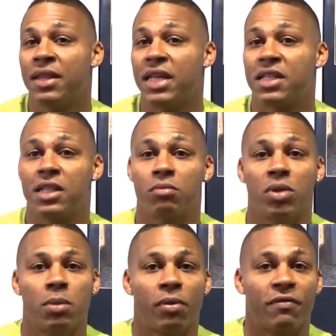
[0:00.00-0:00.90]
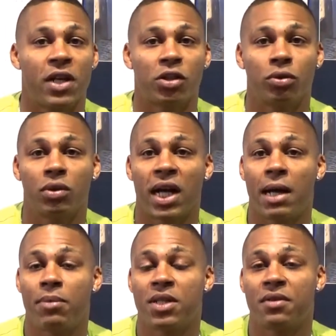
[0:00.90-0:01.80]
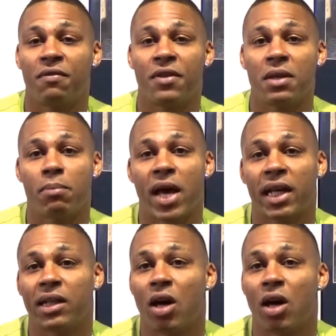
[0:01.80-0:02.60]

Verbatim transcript: that sends me professional comments and feedback.